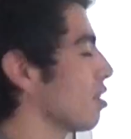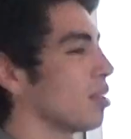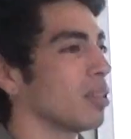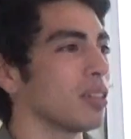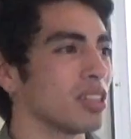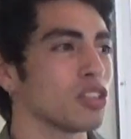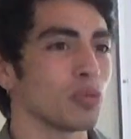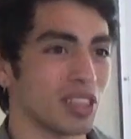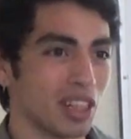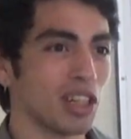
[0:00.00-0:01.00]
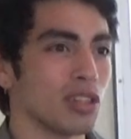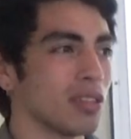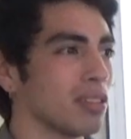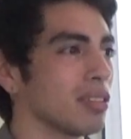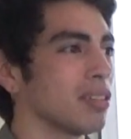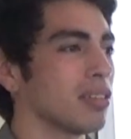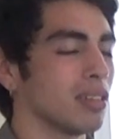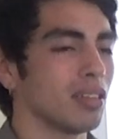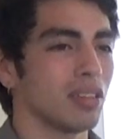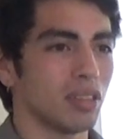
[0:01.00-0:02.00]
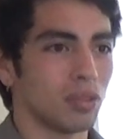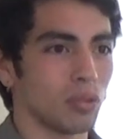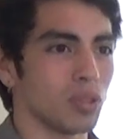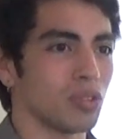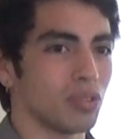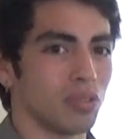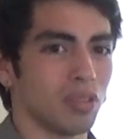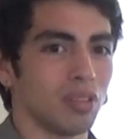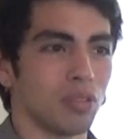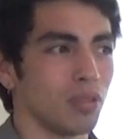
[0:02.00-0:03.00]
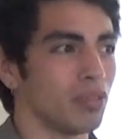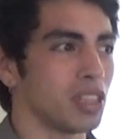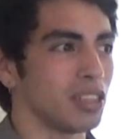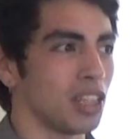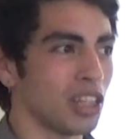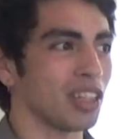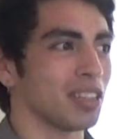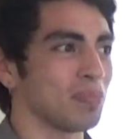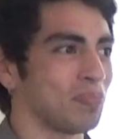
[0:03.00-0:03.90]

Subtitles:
the instrumentation was the university yard.